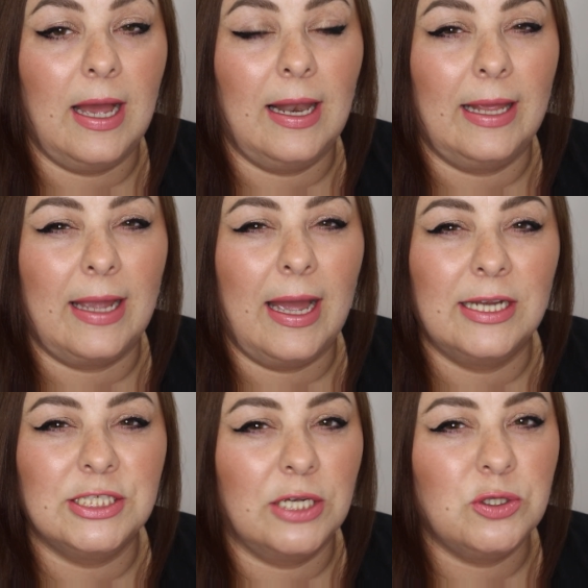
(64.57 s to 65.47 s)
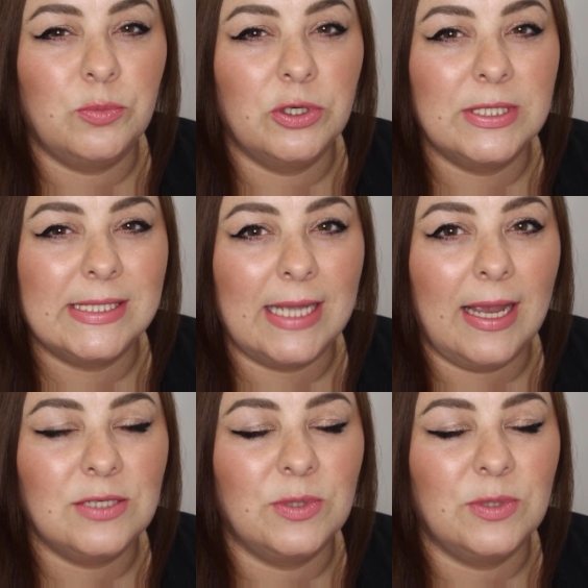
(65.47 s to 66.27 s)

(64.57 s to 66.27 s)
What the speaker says: like eyeshadow brush set,